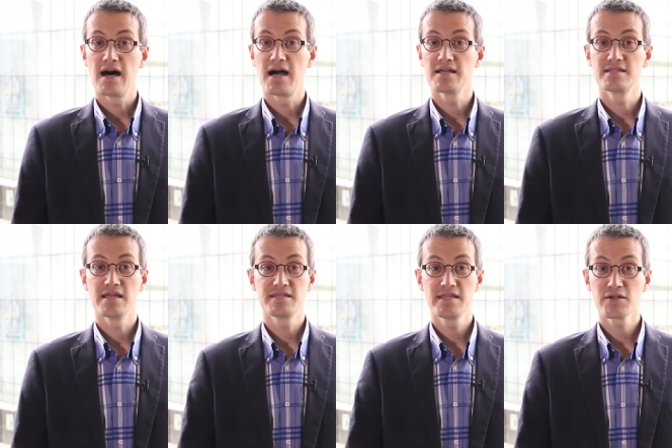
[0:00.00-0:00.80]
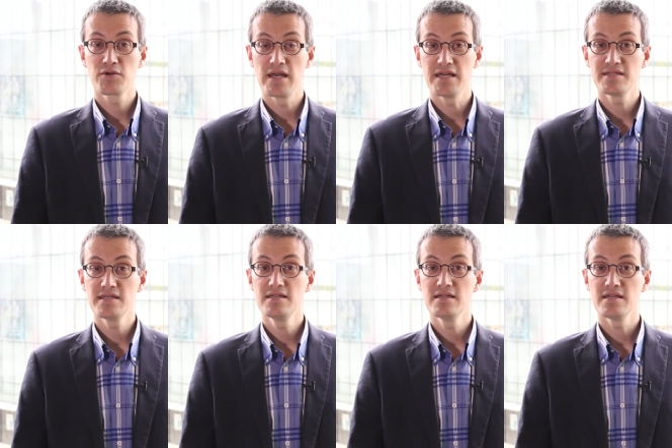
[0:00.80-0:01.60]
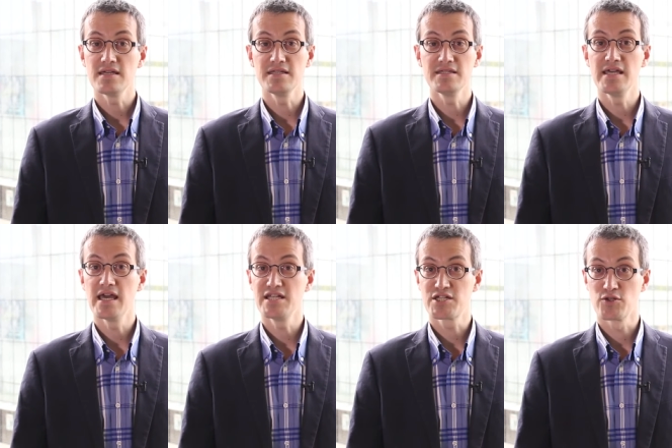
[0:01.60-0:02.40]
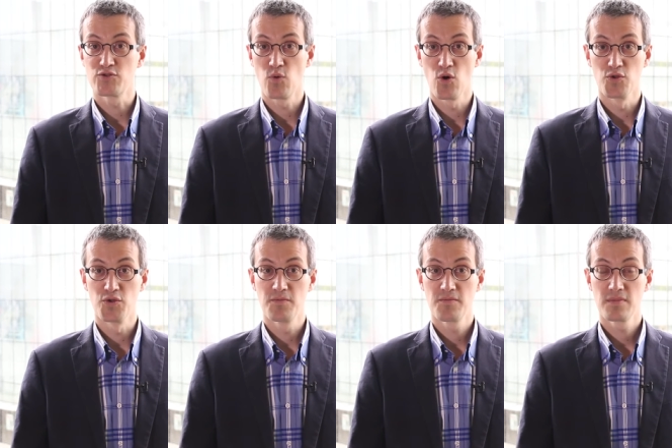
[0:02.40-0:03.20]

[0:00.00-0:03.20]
as they circulated in the ancient world.